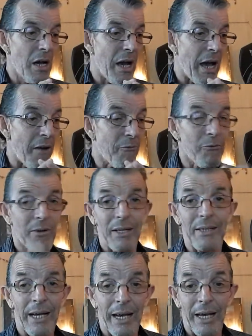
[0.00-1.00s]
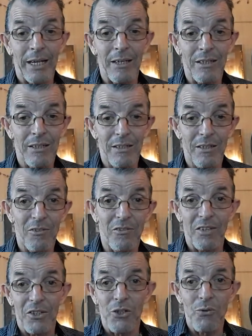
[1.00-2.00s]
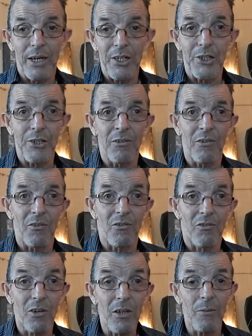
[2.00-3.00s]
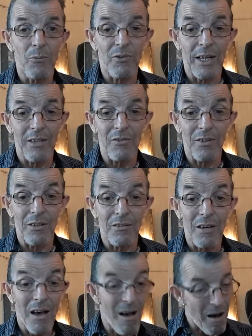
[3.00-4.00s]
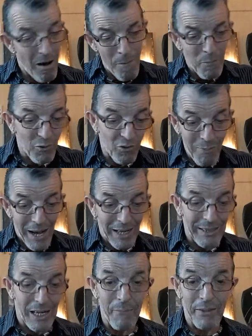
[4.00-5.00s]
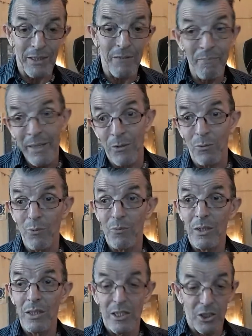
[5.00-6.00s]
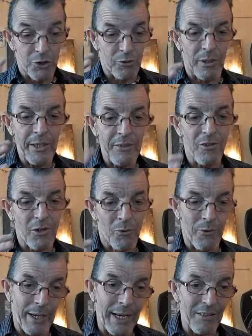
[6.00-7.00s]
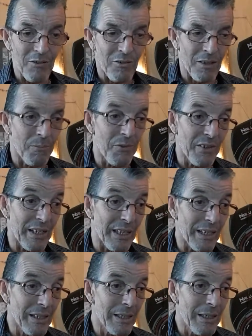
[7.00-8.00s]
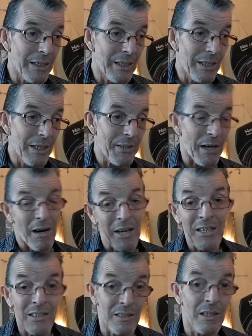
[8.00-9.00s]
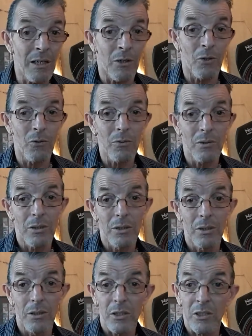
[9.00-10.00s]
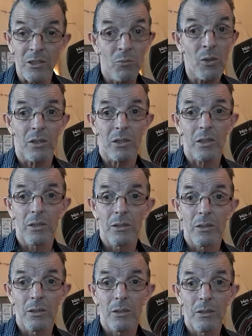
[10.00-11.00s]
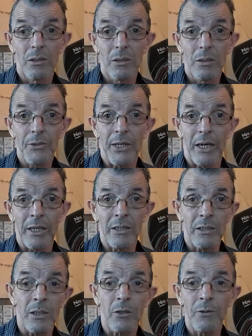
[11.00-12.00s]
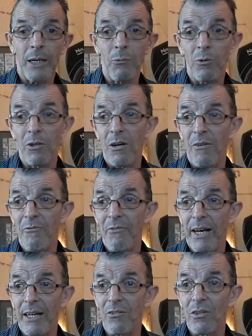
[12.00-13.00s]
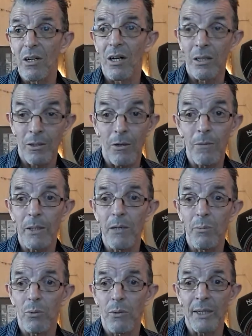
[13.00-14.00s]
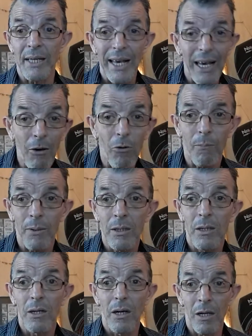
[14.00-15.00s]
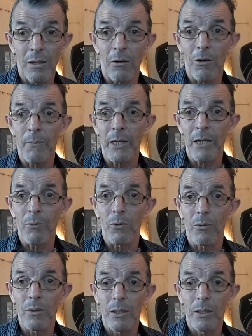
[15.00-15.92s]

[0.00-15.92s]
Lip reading: everyday situations and circumstances, I'm smack dab in the middle trying to create something that I know can work, that I know that will affect a lot of people and help a lot of people.